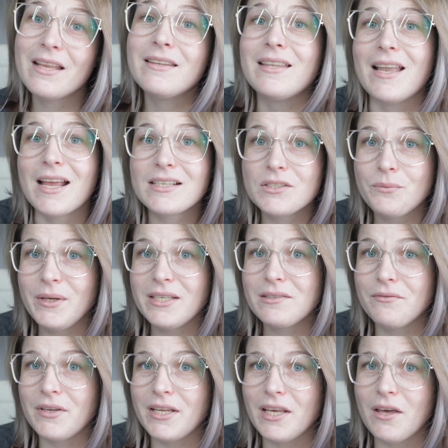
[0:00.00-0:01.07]
Next week's
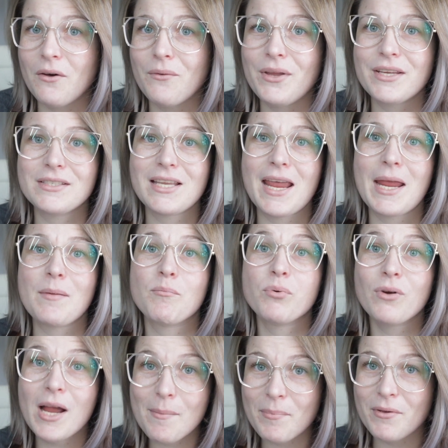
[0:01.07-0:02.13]
video is a
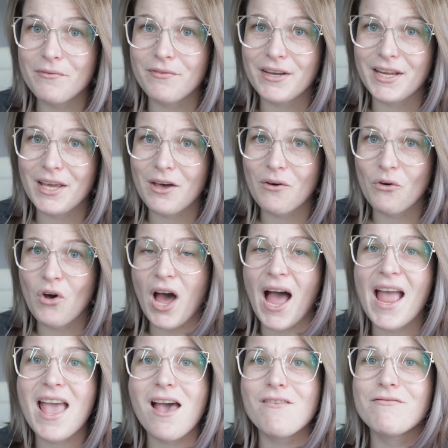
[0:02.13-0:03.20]
prep video. I
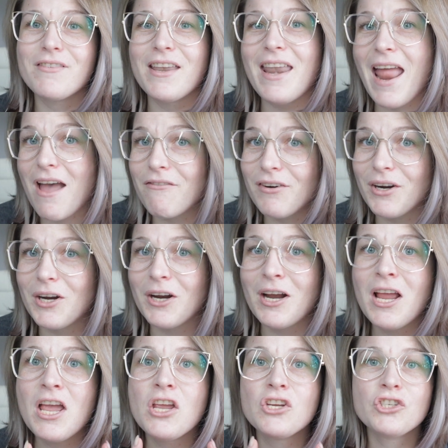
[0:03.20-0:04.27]
have never
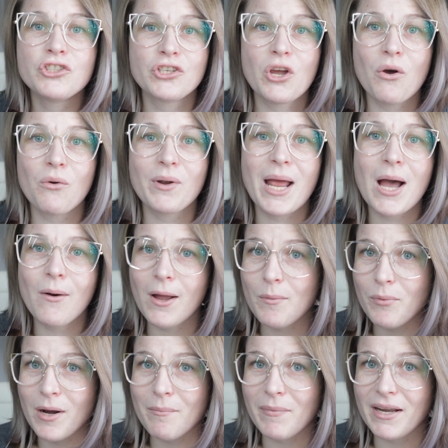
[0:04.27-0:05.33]
shown how I
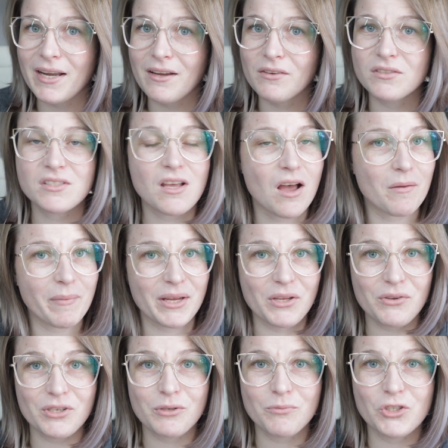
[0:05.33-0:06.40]
prep my nails on my
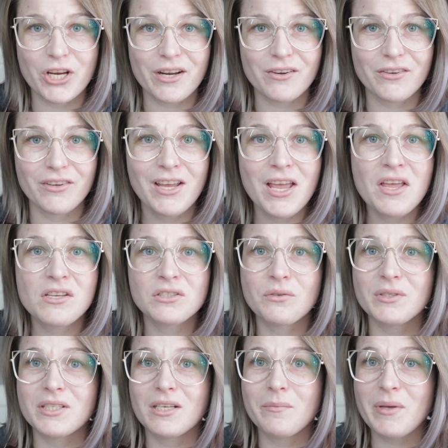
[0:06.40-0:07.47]
YouTube channel, so
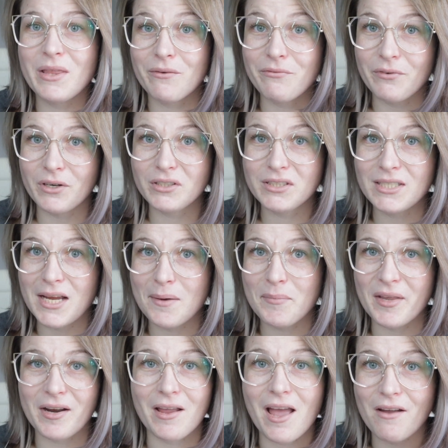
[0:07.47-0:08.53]
it's going to be the first time
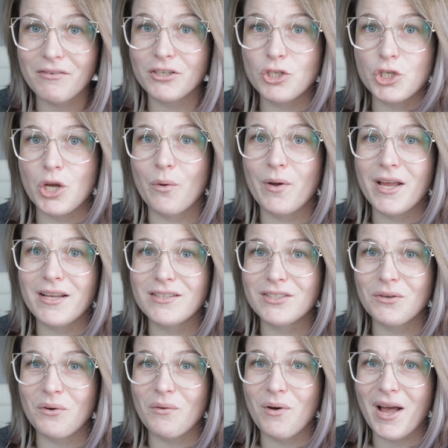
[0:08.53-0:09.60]
that I ever show it.
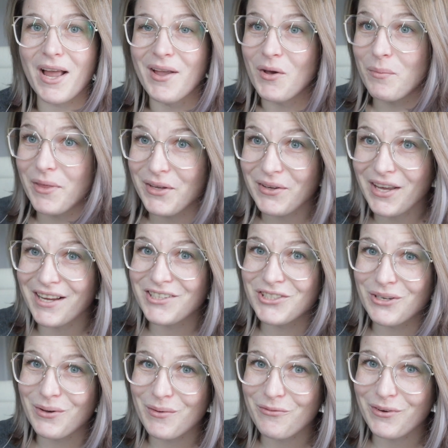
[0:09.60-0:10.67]
So I hope that you guys
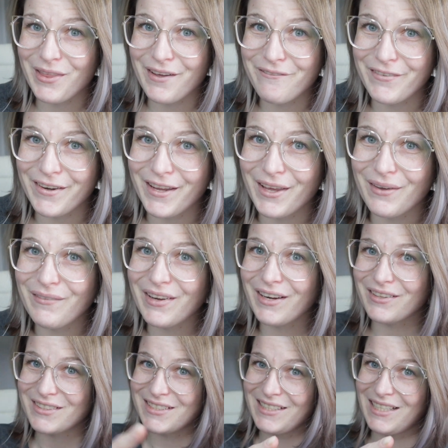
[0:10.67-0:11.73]
show up for that video, and
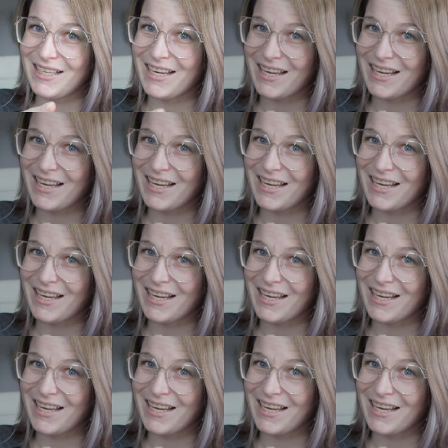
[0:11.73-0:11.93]
I'll see you